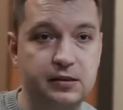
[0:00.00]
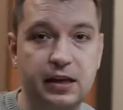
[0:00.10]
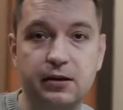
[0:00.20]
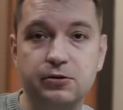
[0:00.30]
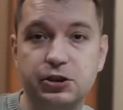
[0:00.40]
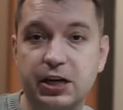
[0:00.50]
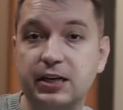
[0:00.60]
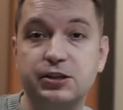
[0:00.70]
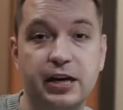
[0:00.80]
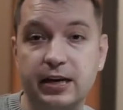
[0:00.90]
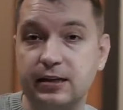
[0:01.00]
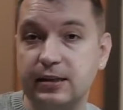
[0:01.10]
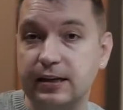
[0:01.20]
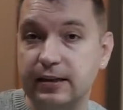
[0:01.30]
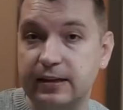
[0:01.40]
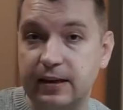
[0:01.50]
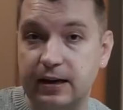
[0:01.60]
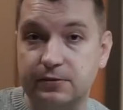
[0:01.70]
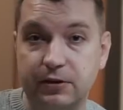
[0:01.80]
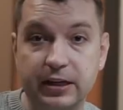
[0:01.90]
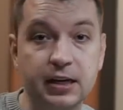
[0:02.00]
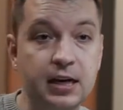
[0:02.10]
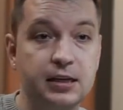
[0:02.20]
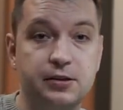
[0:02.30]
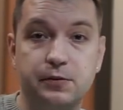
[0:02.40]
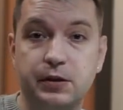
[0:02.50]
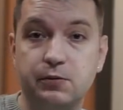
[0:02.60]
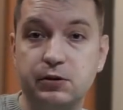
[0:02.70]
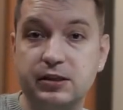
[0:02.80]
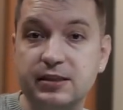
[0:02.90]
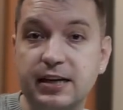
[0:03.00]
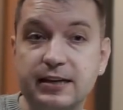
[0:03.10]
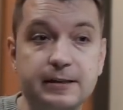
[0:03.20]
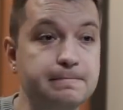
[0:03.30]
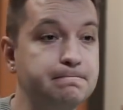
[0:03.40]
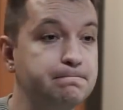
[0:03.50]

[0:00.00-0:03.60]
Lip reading: They could change any day like that, right? So you were studying,